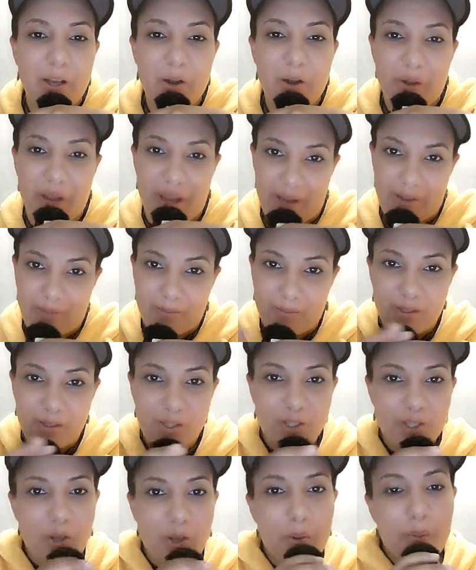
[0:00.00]
Okay,
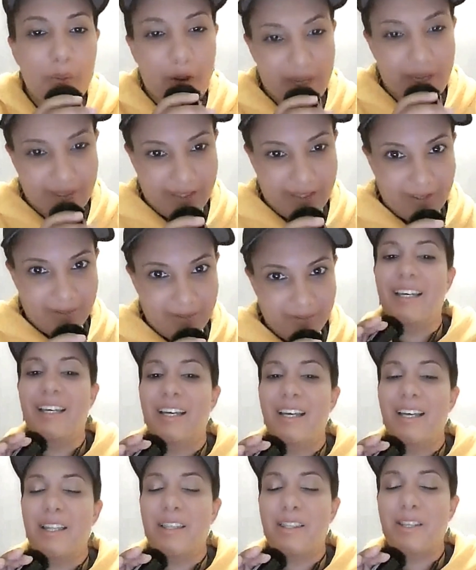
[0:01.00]
so pricing.
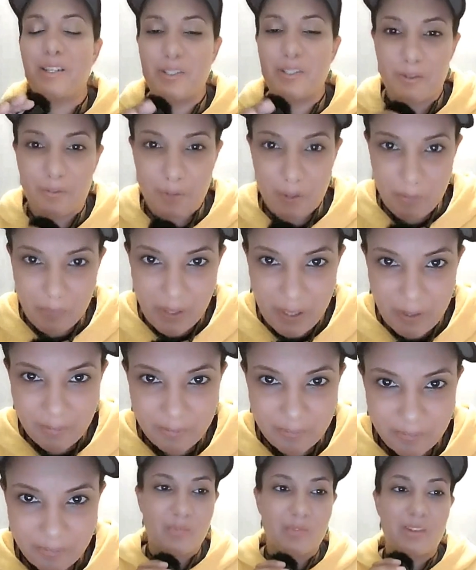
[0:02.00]
There's a free
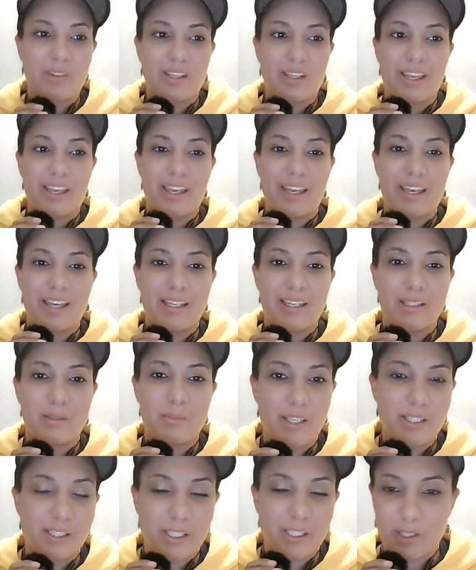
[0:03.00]
plan, and
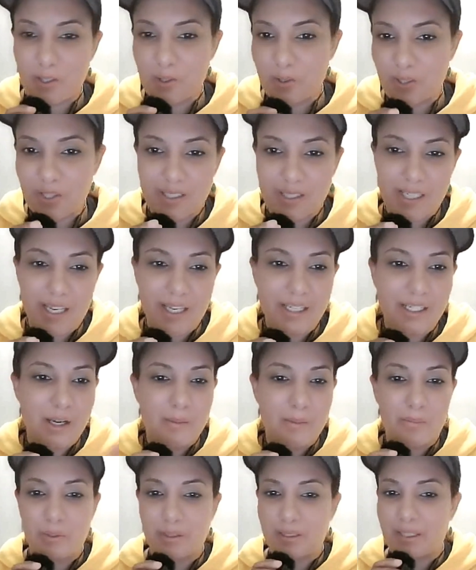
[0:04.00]
basically you just sign
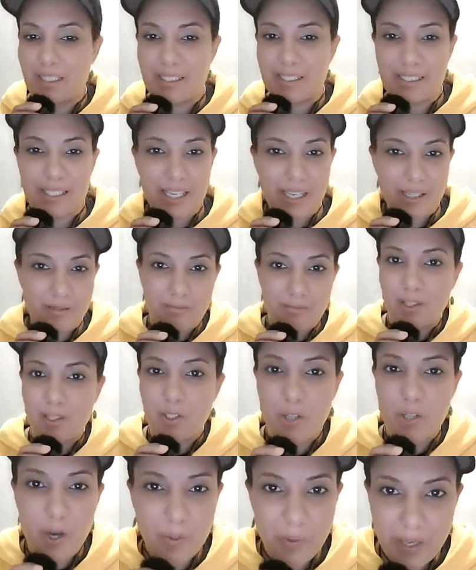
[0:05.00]
up. That's it.
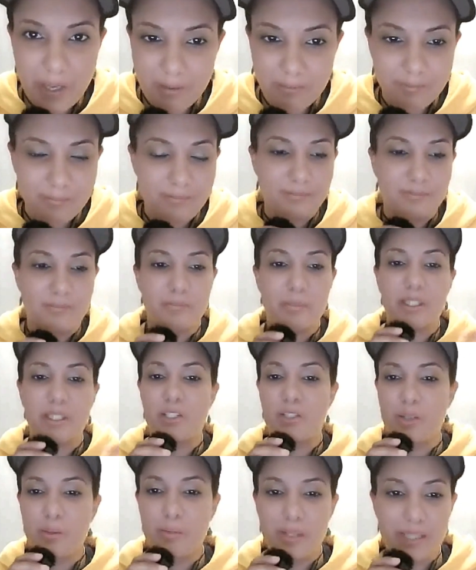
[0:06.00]
You go in, but
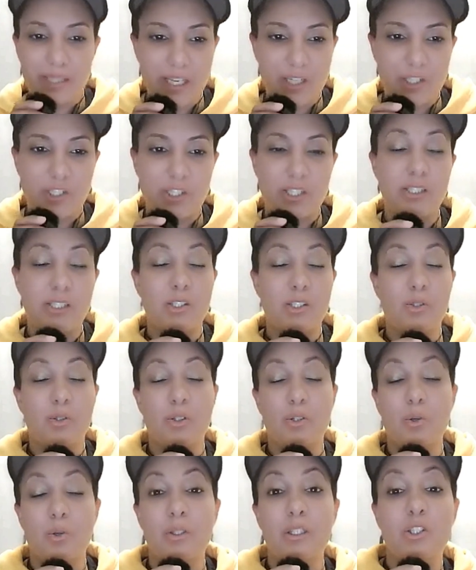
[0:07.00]
there's limitations. You
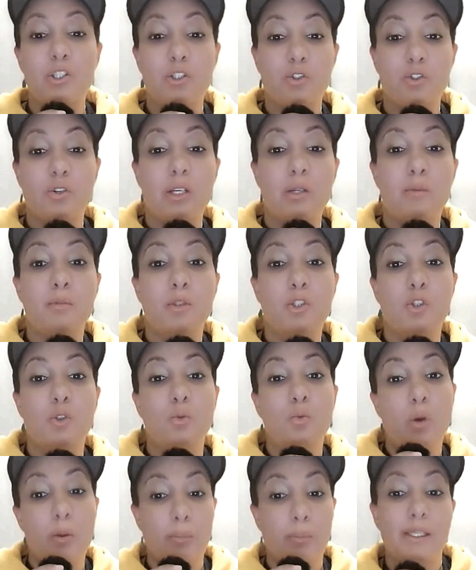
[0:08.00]
can only stream
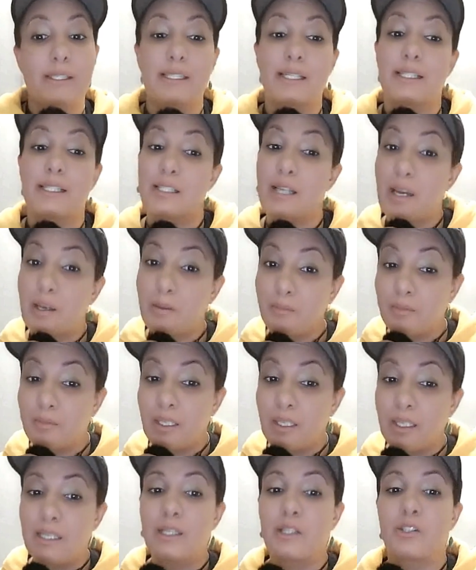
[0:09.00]
to one place at a time.
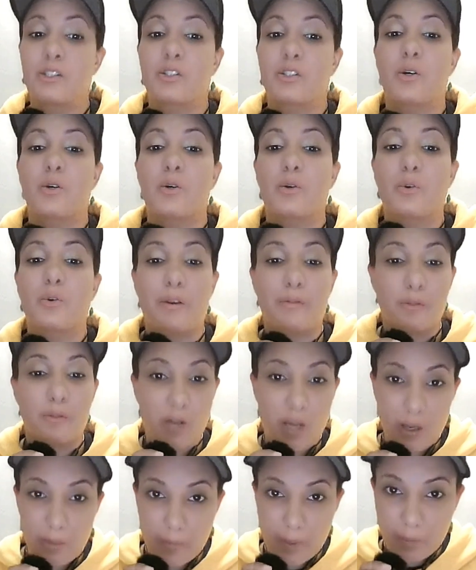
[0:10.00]
So if you're
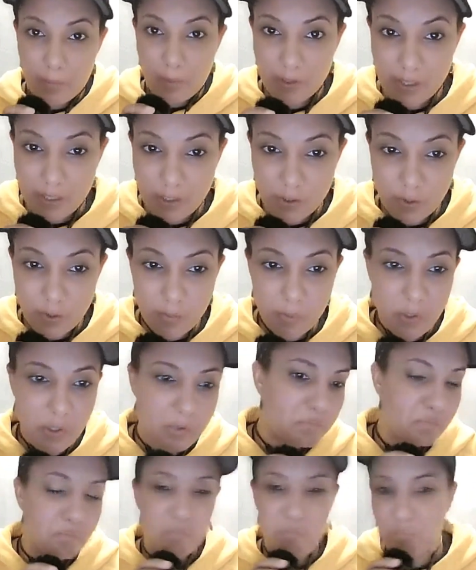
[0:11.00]
not a big
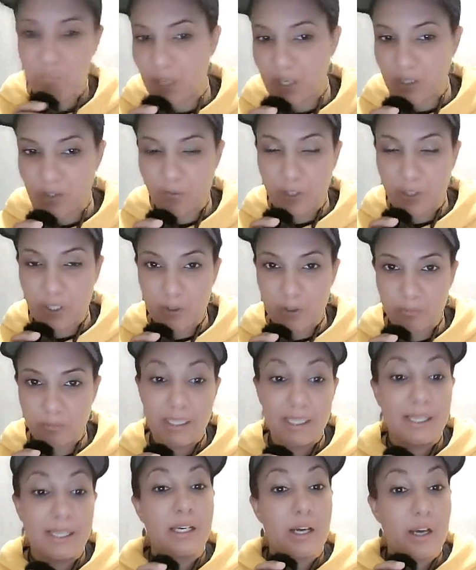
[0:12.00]
multi-streamer, that's for you.
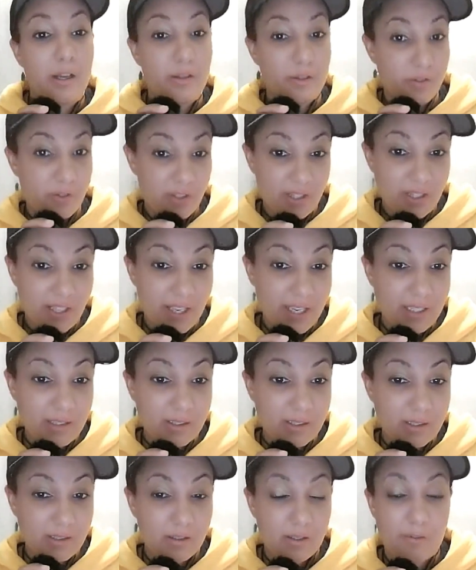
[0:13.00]
Other than
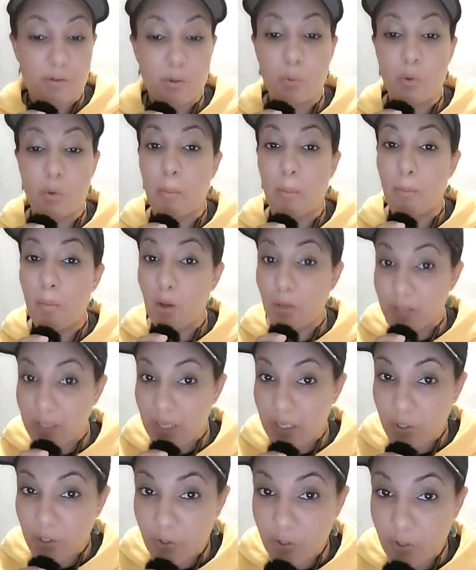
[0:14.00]
that, if you want a
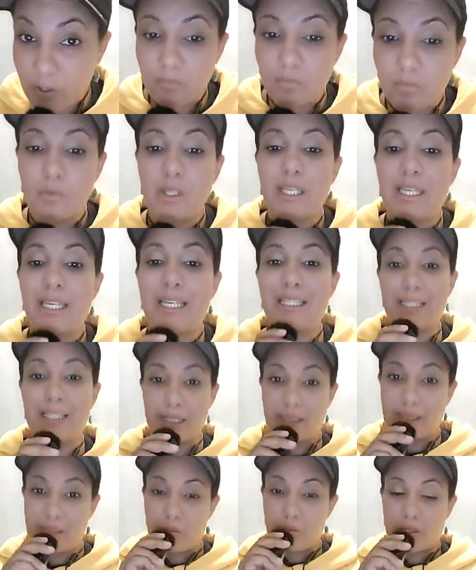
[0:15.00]
multi-stream, it's
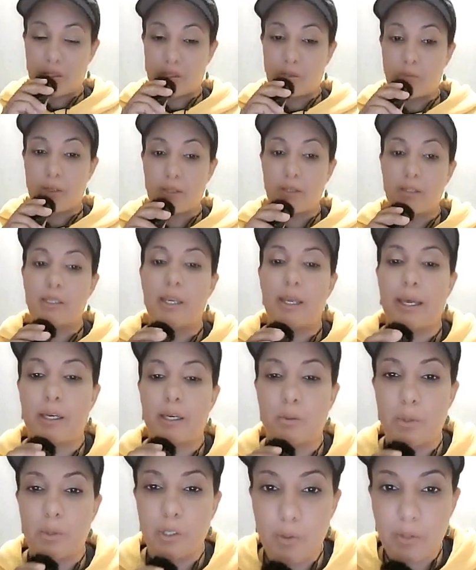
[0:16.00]
$19 a month.
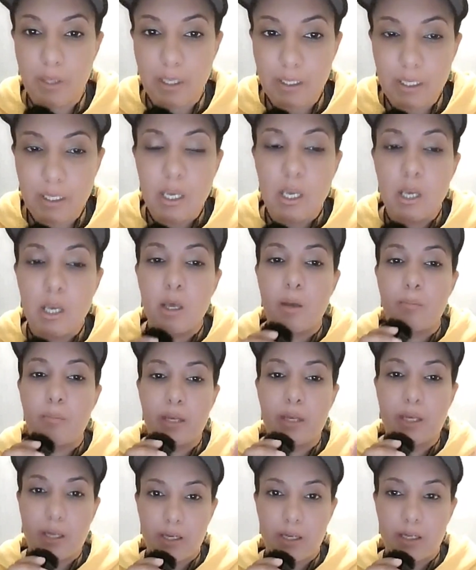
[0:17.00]
How do I know that?
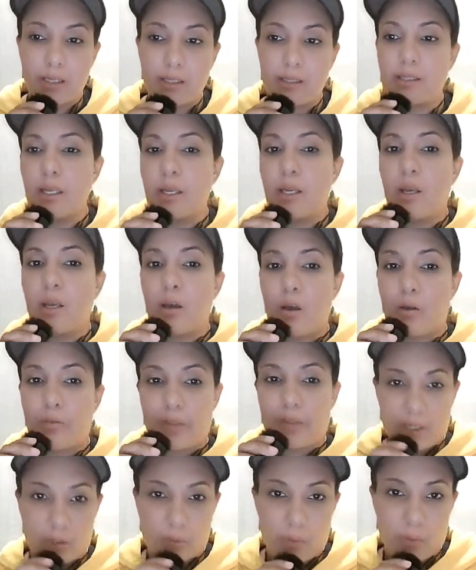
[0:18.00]
Because
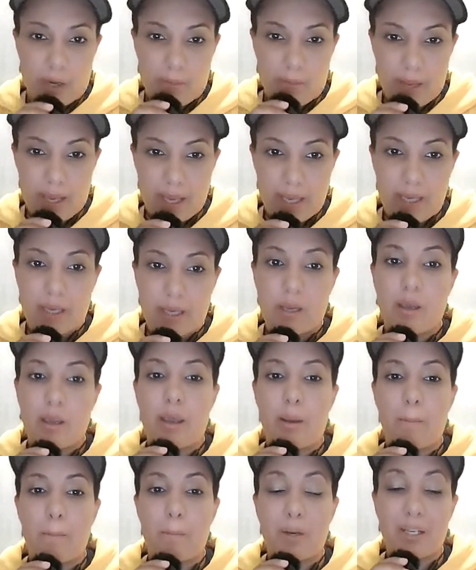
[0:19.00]
that's what I pay.
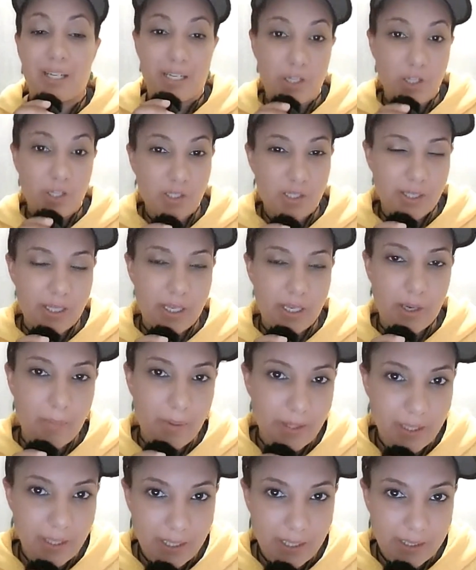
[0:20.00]
But here's the thing
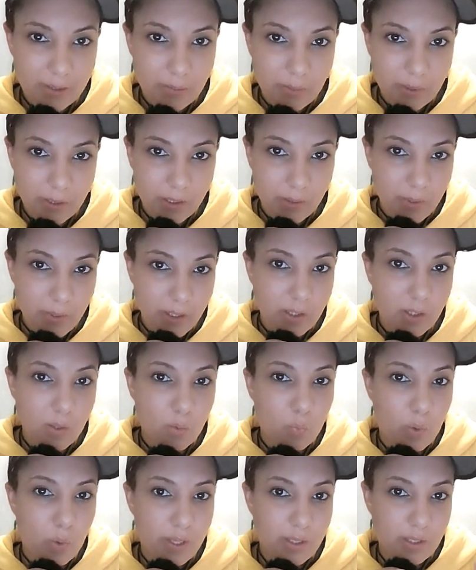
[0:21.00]
about the $19 a month
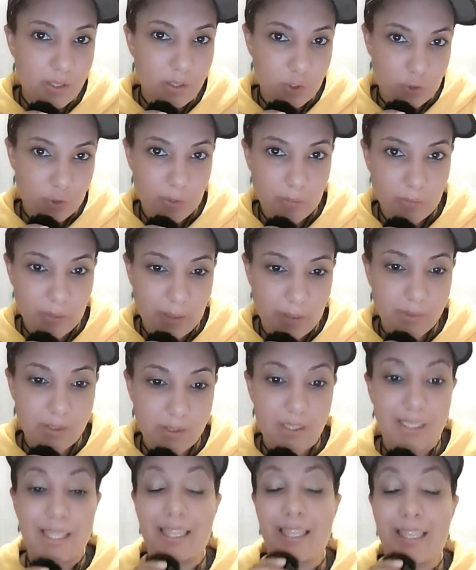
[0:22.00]
with
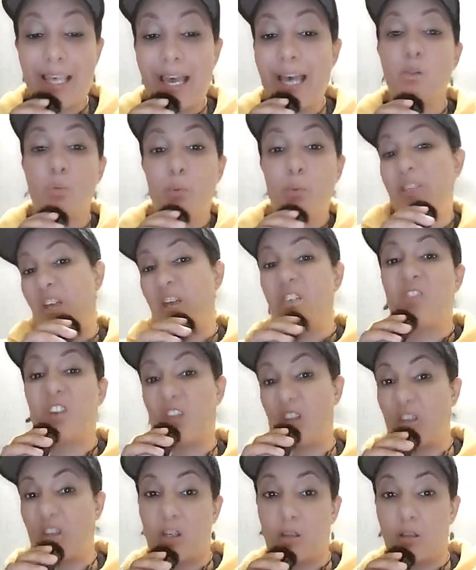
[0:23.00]
Streamlabs. That's with
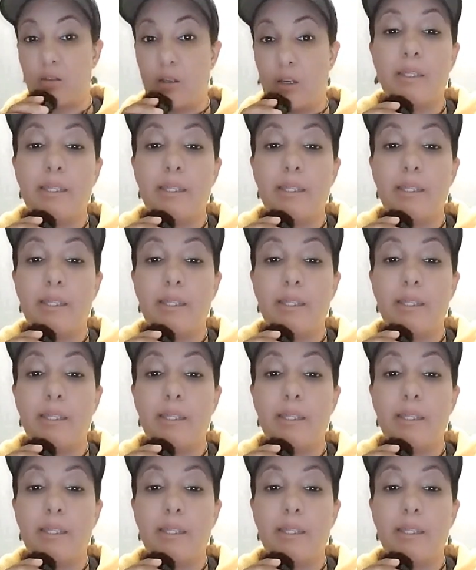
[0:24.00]
everything.